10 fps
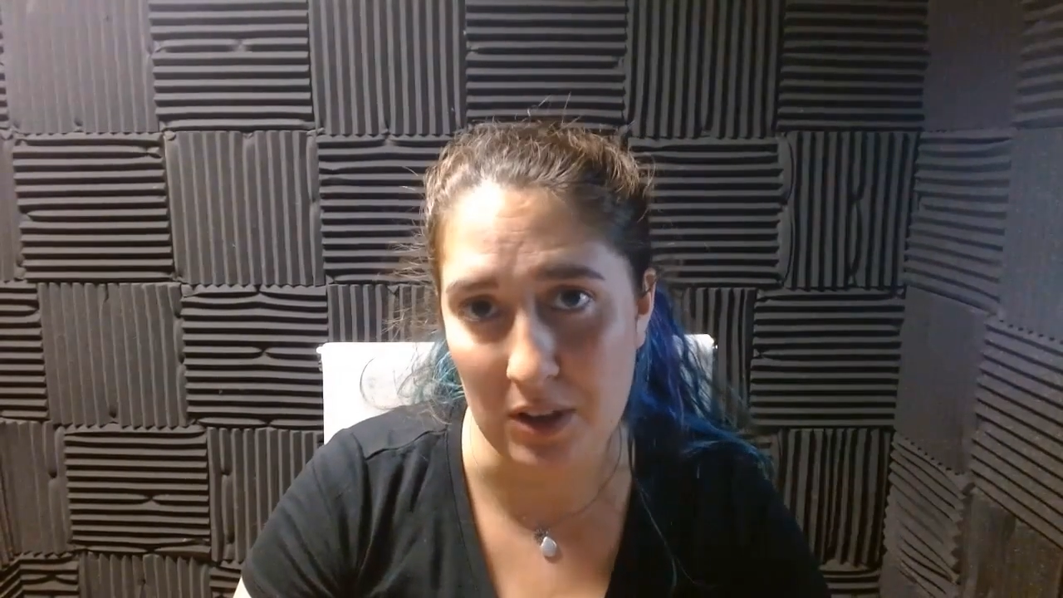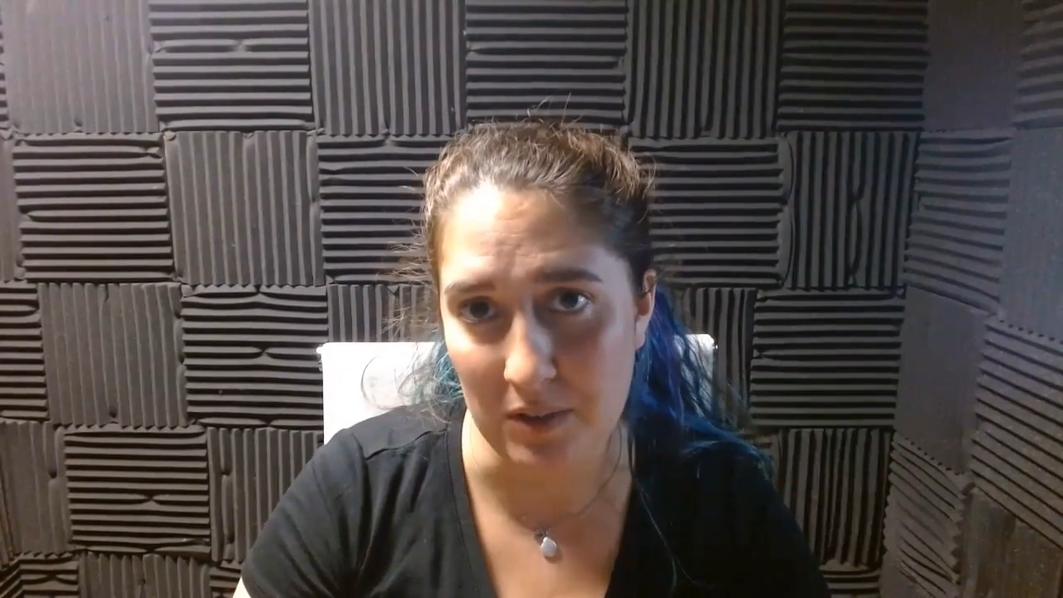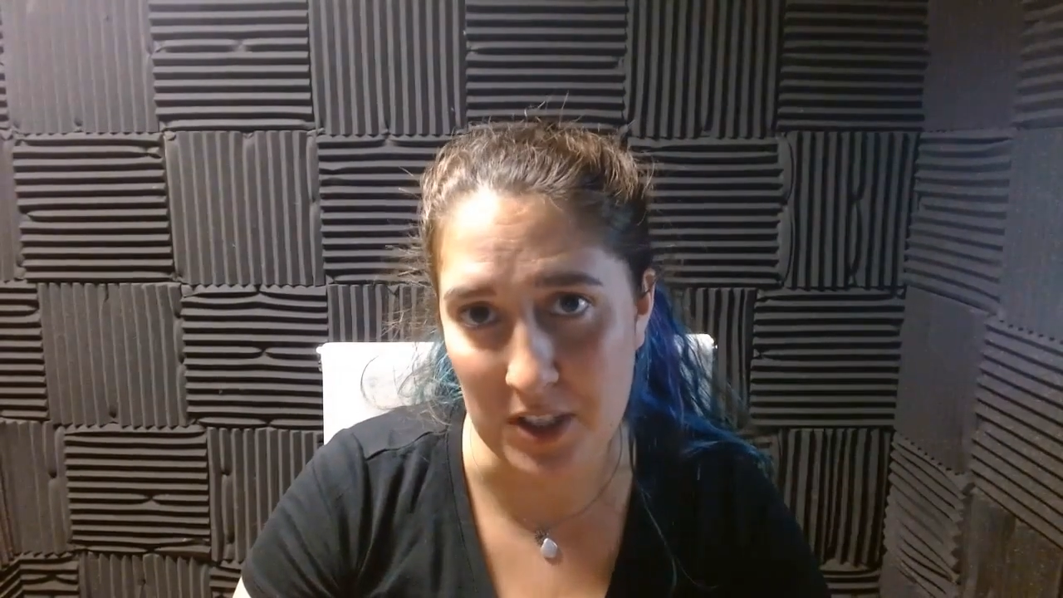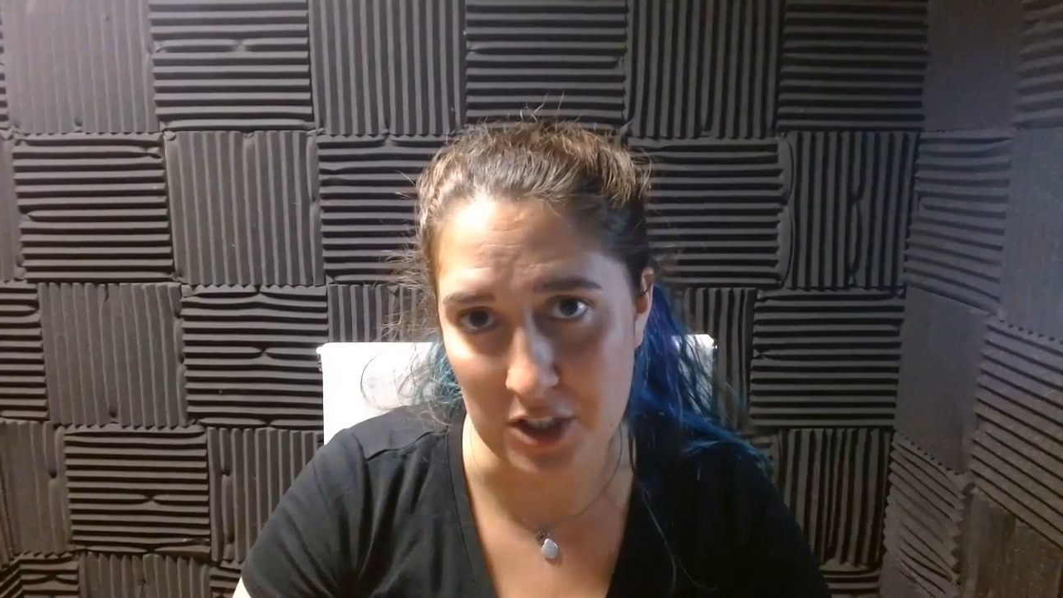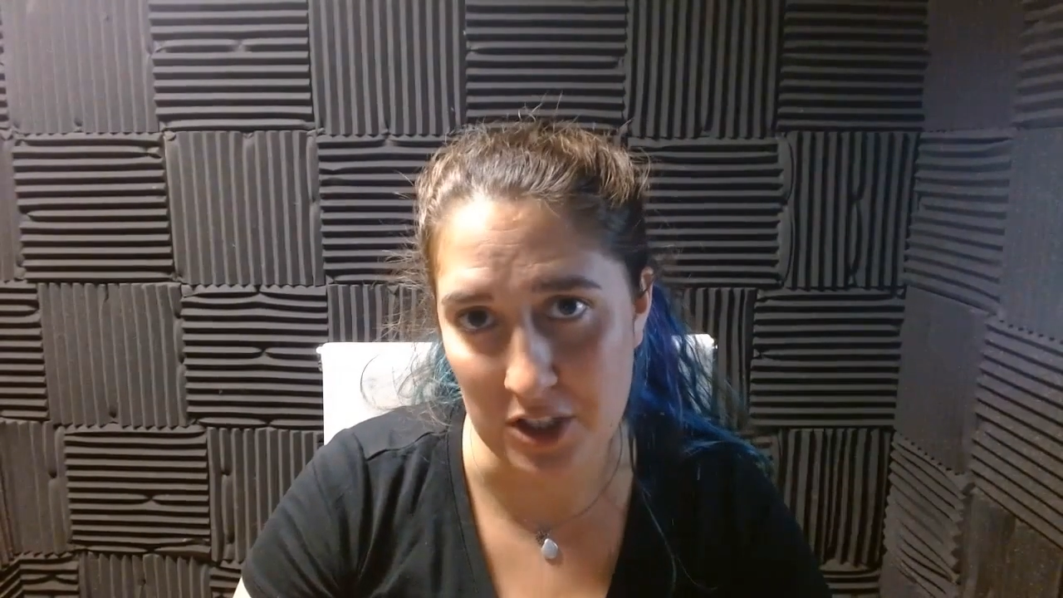
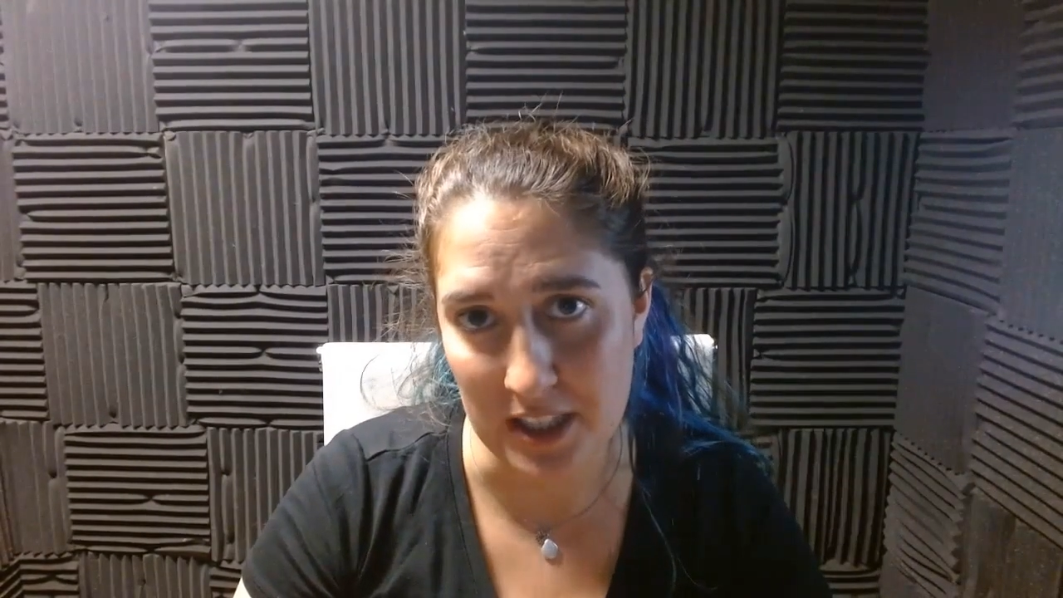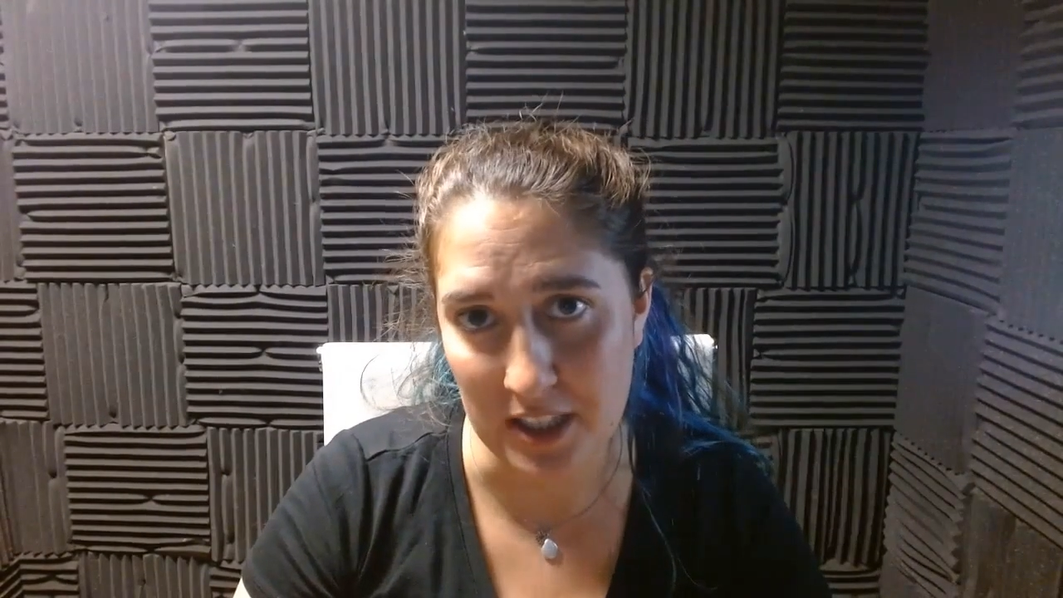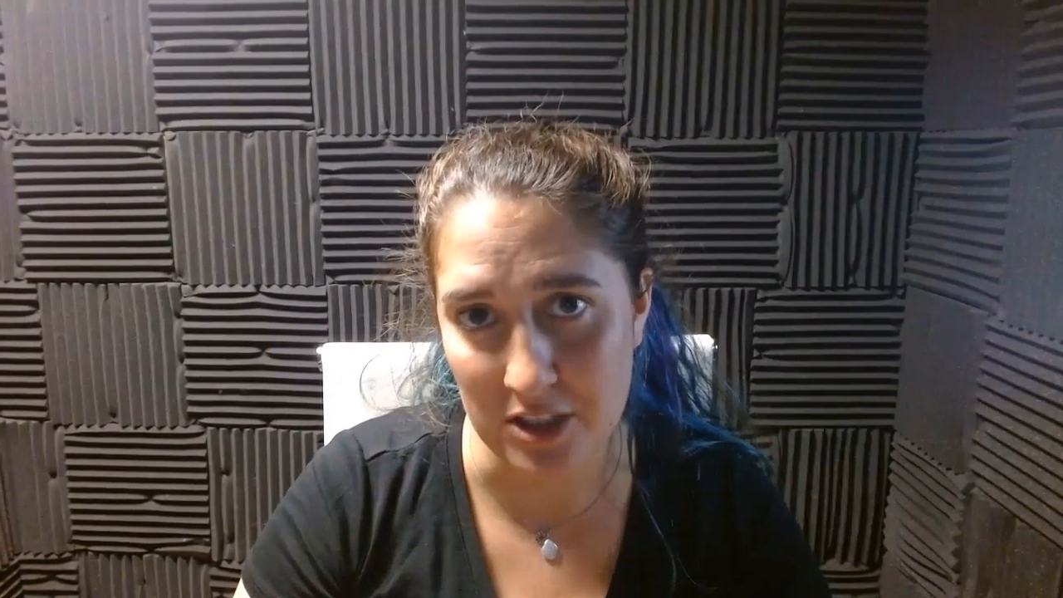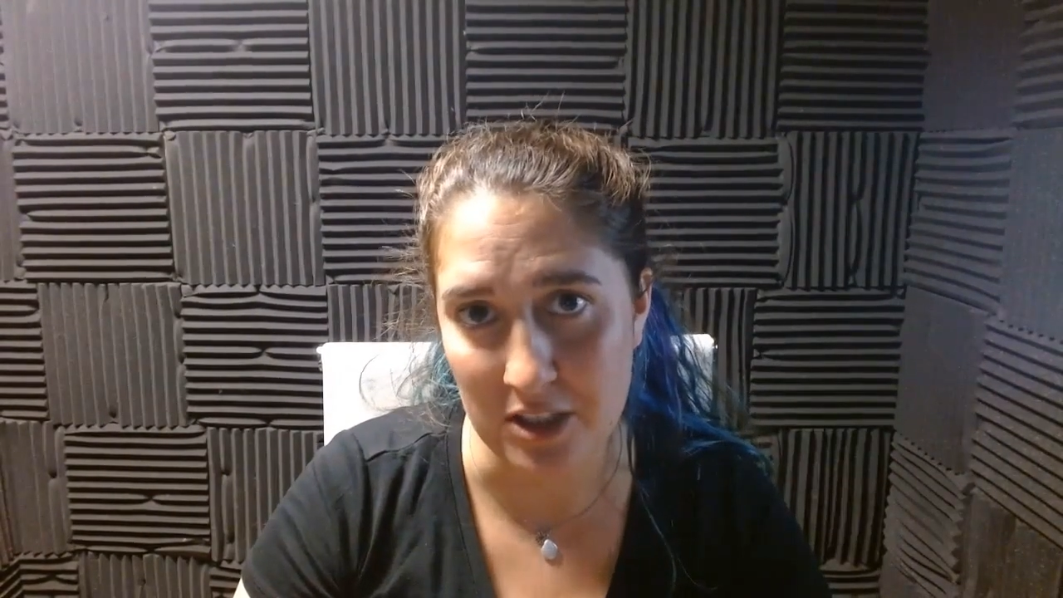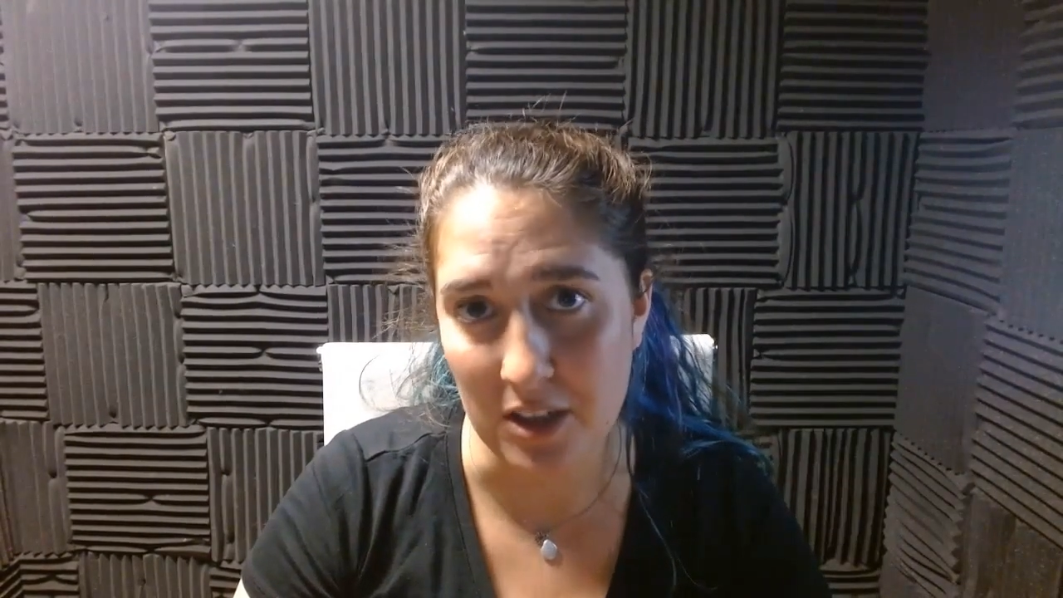adventure section